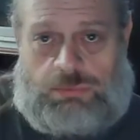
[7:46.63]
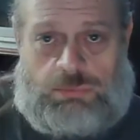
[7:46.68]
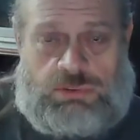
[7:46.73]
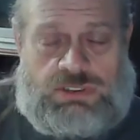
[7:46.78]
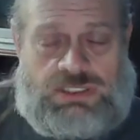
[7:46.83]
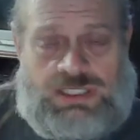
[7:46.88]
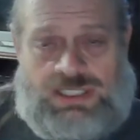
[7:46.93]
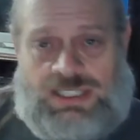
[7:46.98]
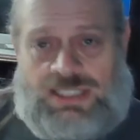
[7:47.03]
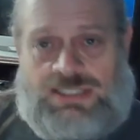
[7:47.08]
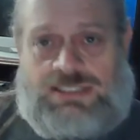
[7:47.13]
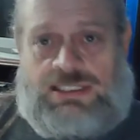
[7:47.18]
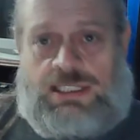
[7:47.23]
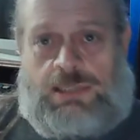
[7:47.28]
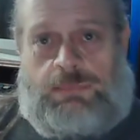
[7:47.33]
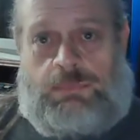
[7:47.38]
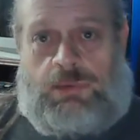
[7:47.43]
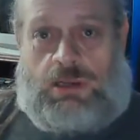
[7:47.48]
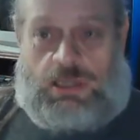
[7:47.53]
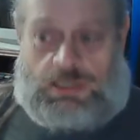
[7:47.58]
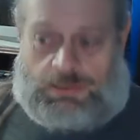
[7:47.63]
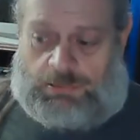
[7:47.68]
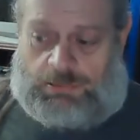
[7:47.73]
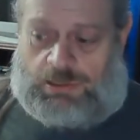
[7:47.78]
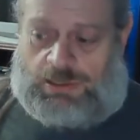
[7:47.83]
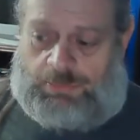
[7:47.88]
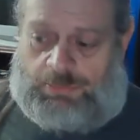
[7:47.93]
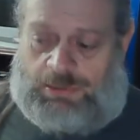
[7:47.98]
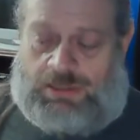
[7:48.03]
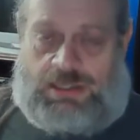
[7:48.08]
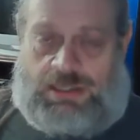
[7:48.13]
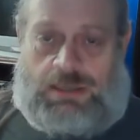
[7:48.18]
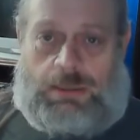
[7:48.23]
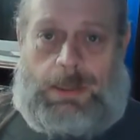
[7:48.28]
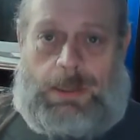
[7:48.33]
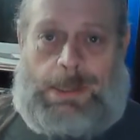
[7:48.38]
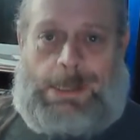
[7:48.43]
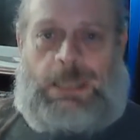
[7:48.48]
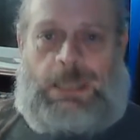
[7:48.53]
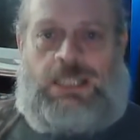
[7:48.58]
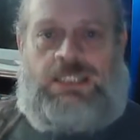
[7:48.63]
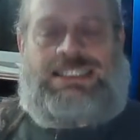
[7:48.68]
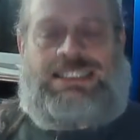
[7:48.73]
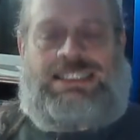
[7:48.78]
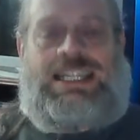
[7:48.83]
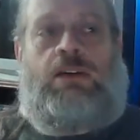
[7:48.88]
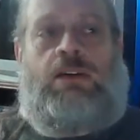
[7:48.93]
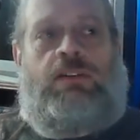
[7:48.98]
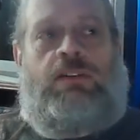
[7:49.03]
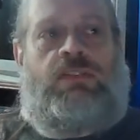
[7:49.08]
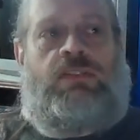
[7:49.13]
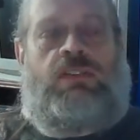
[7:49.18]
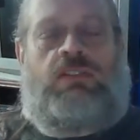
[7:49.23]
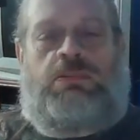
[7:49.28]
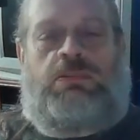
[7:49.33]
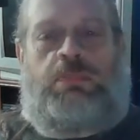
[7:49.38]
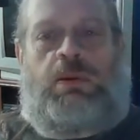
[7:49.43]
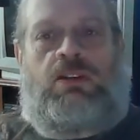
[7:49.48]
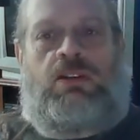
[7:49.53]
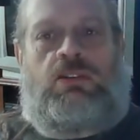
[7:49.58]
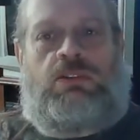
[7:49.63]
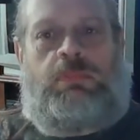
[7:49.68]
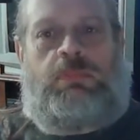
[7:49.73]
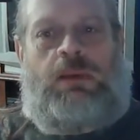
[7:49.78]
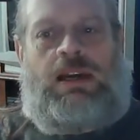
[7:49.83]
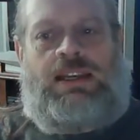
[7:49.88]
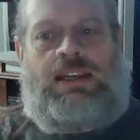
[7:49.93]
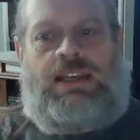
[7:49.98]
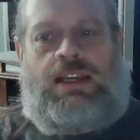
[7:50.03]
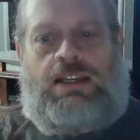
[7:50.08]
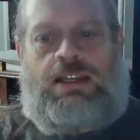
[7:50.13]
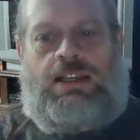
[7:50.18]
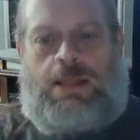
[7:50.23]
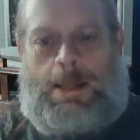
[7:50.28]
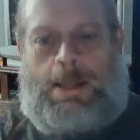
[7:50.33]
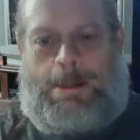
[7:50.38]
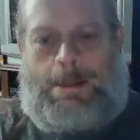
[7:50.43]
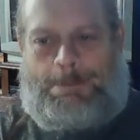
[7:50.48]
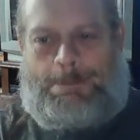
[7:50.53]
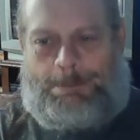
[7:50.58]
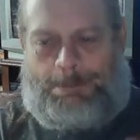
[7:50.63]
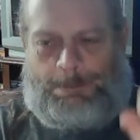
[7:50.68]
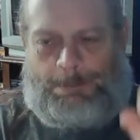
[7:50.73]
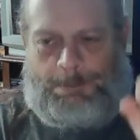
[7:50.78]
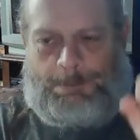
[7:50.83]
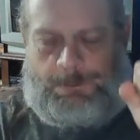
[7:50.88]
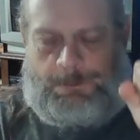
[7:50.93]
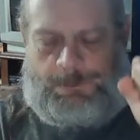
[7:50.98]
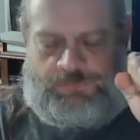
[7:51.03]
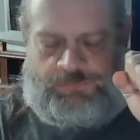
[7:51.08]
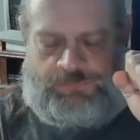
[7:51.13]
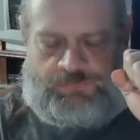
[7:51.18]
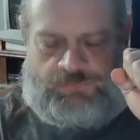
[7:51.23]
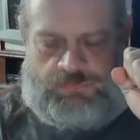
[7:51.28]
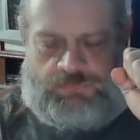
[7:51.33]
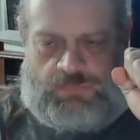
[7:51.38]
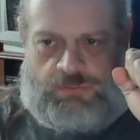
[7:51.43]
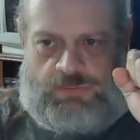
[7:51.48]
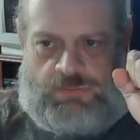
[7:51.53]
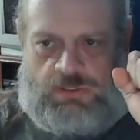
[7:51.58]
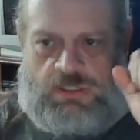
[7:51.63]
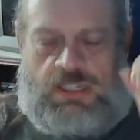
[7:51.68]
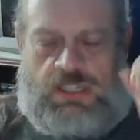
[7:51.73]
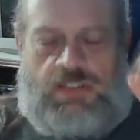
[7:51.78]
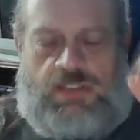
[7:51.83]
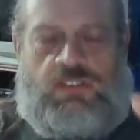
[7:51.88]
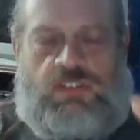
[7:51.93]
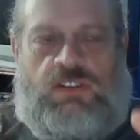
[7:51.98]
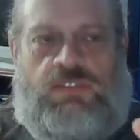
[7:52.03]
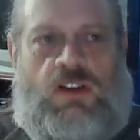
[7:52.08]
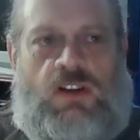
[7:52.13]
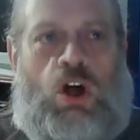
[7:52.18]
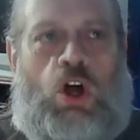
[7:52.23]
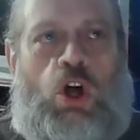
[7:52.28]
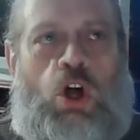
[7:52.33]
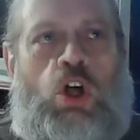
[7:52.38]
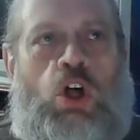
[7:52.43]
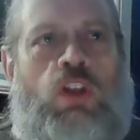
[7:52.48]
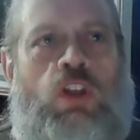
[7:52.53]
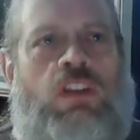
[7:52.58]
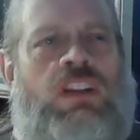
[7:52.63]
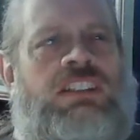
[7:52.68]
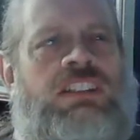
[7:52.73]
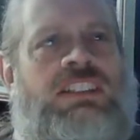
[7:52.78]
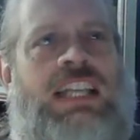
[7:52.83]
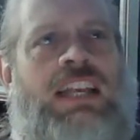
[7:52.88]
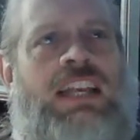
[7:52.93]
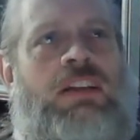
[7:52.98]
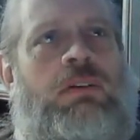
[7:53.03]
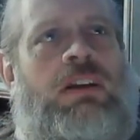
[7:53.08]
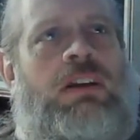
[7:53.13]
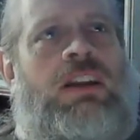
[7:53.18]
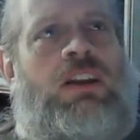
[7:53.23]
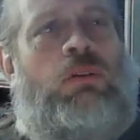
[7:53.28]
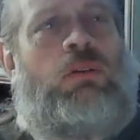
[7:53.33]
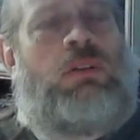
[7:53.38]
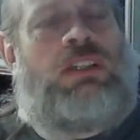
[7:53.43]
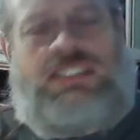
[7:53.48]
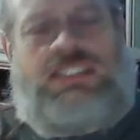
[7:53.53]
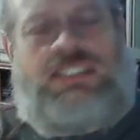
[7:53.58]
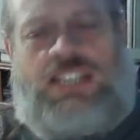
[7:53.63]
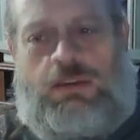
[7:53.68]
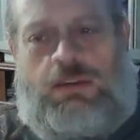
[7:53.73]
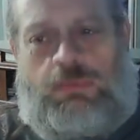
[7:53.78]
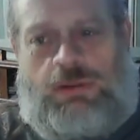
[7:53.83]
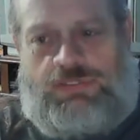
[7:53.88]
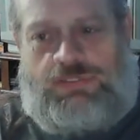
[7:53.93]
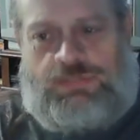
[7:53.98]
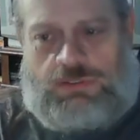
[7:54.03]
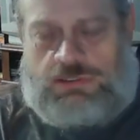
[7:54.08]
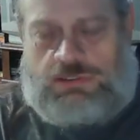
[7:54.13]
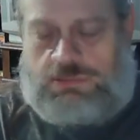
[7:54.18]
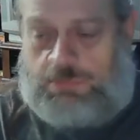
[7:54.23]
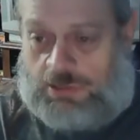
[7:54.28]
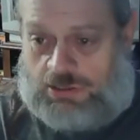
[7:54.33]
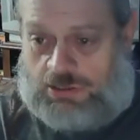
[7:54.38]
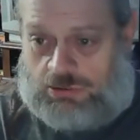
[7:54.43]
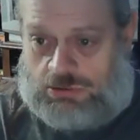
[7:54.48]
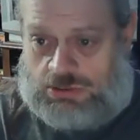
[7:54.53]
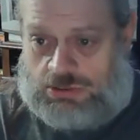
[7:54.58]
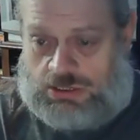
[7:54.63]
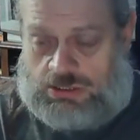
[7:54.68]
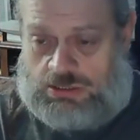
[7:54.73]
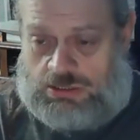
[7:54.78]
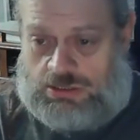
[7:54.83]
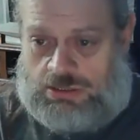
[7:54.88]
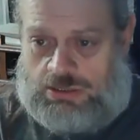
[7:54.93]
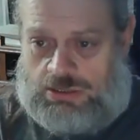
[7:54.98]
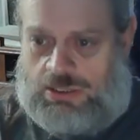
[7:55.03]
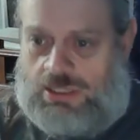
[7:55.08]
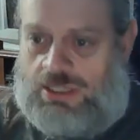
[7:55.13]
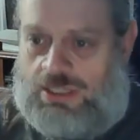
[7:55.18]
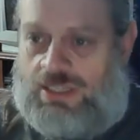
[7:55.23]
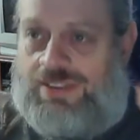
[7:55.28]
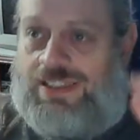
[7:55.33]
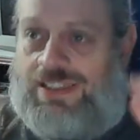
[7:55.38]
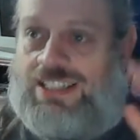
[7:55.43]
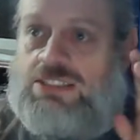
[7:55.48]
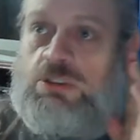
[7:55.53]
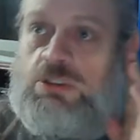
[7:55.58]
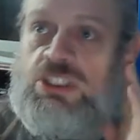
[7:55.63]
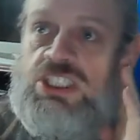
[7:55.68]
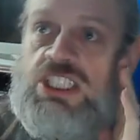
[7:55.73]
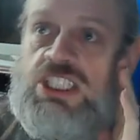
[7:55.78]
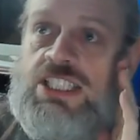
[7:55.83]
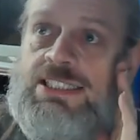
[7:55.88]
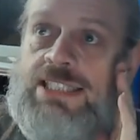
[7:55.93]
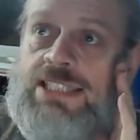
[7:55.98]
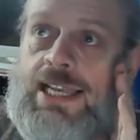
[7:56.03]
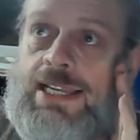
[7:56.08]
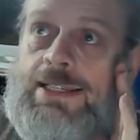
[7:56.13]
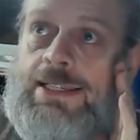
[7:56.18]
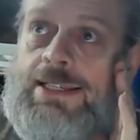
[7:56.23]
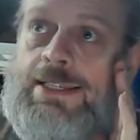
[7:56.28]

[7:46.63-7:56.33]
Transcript: We'll see you next time on the Body Beatdown. Stay away from those pickles, Mike. For the love of all that's sacred and holy, stay away from those pickles. That's what she said.